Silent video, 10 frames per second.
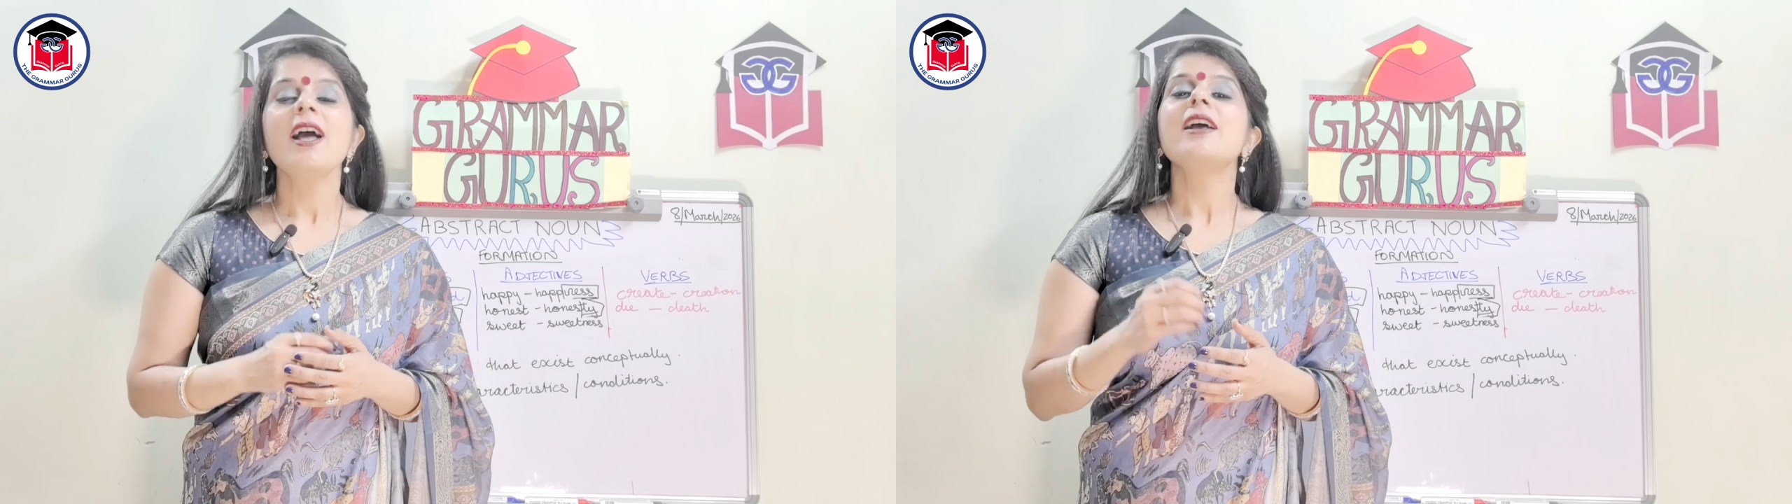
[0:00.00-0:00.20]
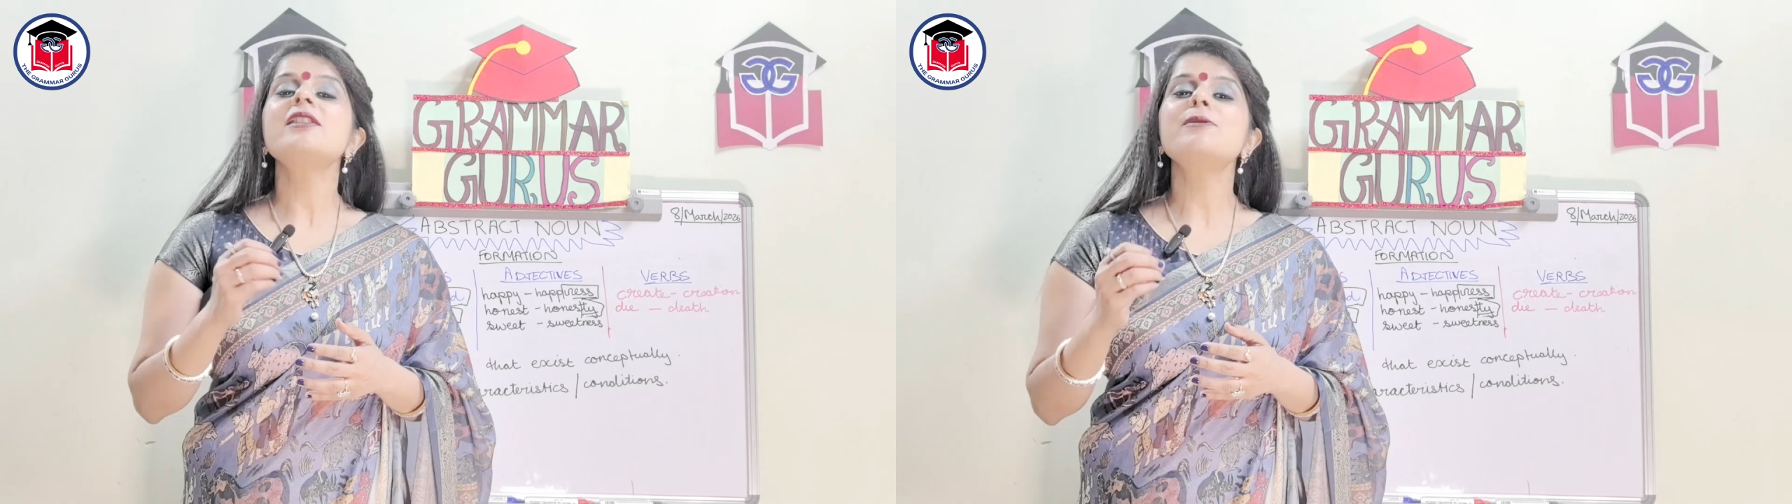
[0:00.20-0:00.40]

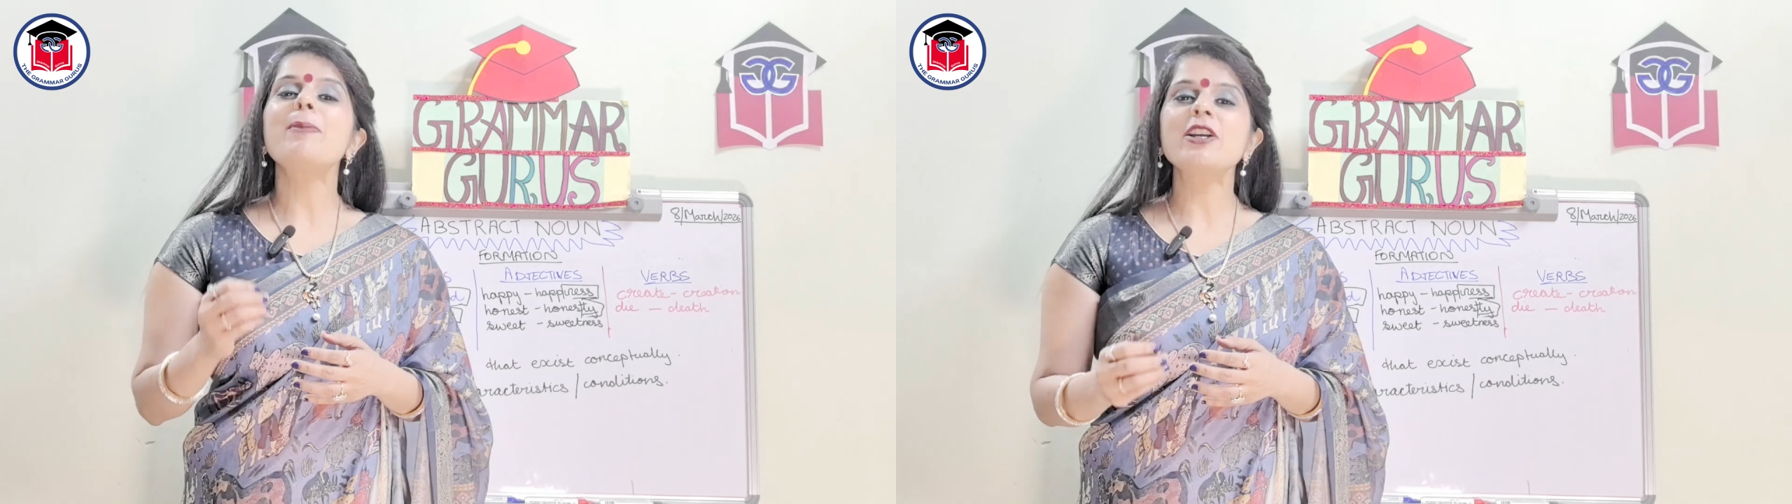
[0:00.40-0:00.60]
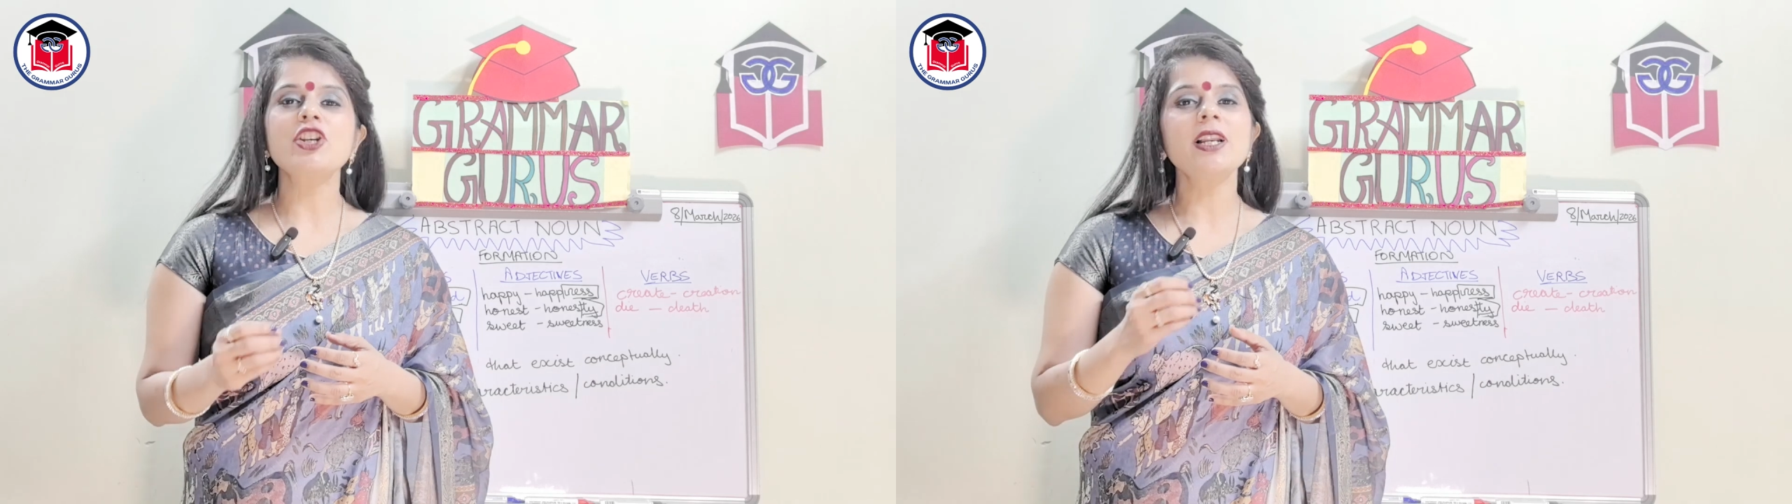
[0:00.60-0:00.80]
is
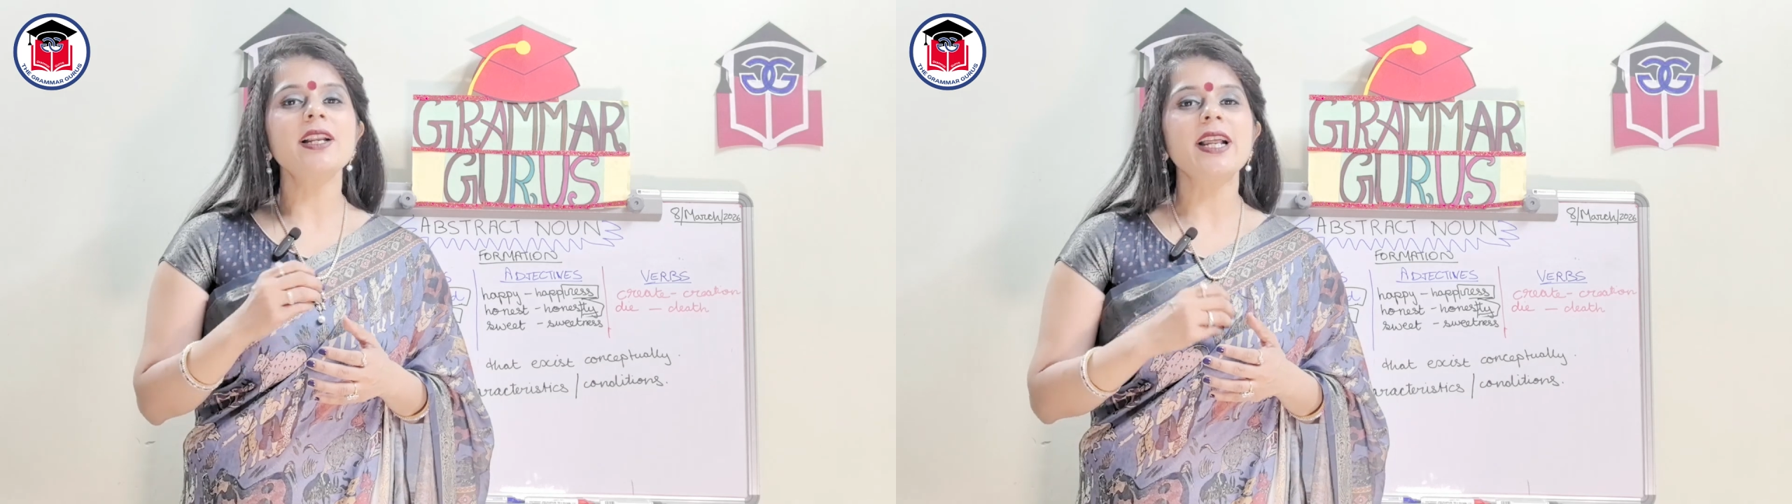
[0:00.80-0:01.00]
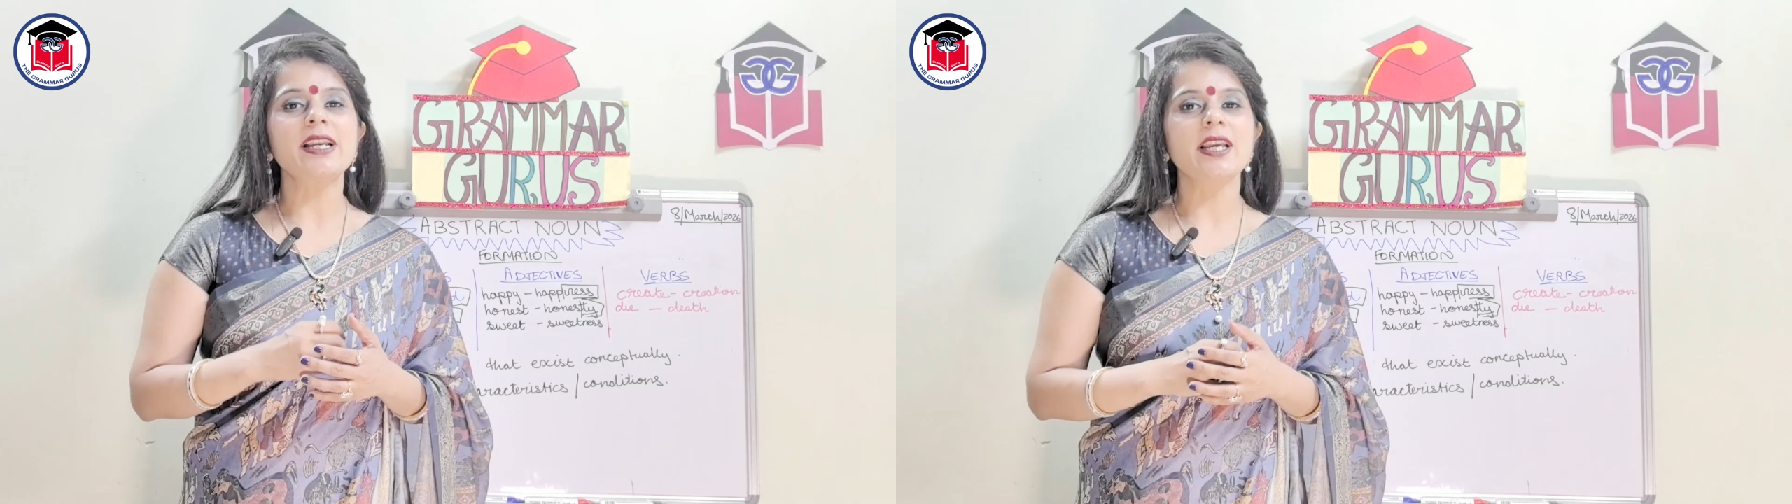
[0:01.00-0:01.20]
specially
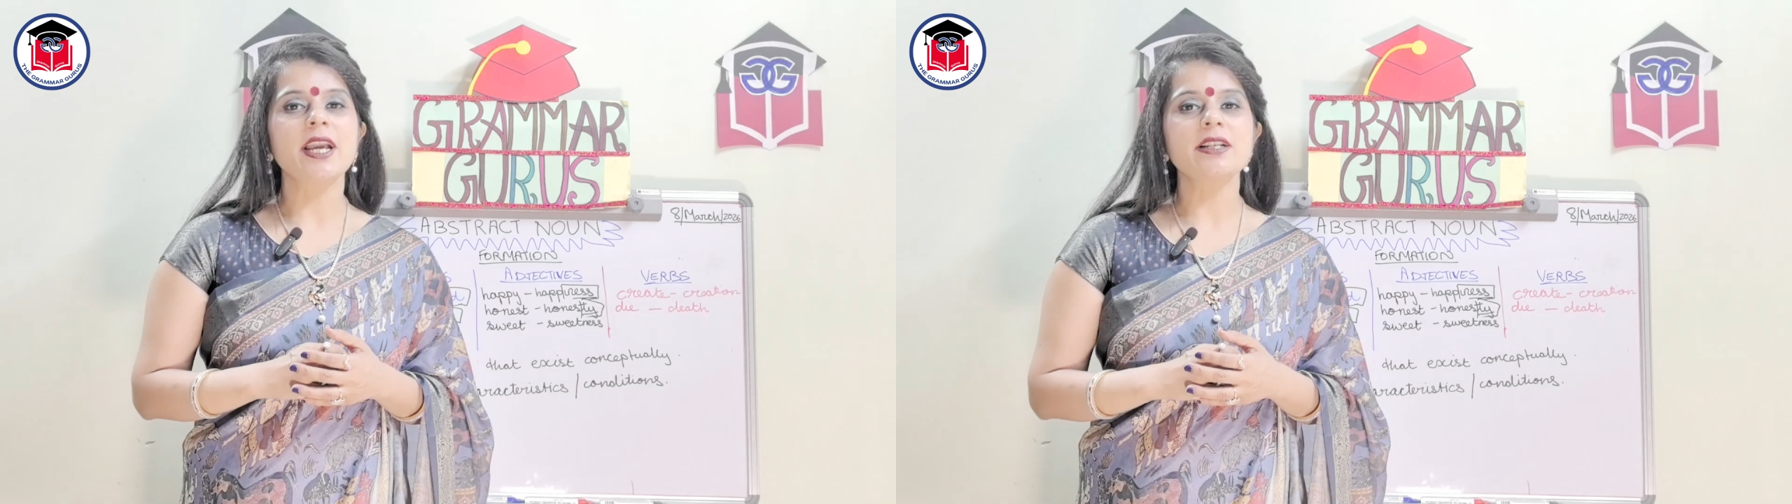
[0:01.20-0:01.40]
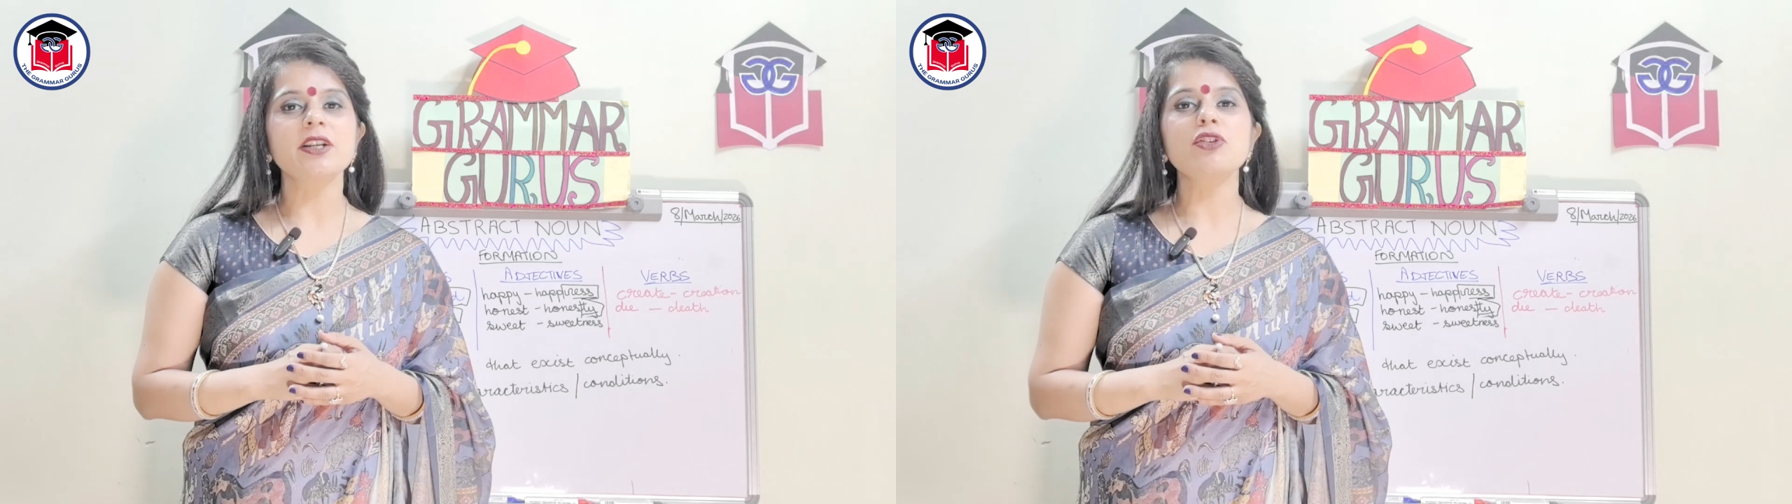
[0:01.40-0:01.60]
dedicated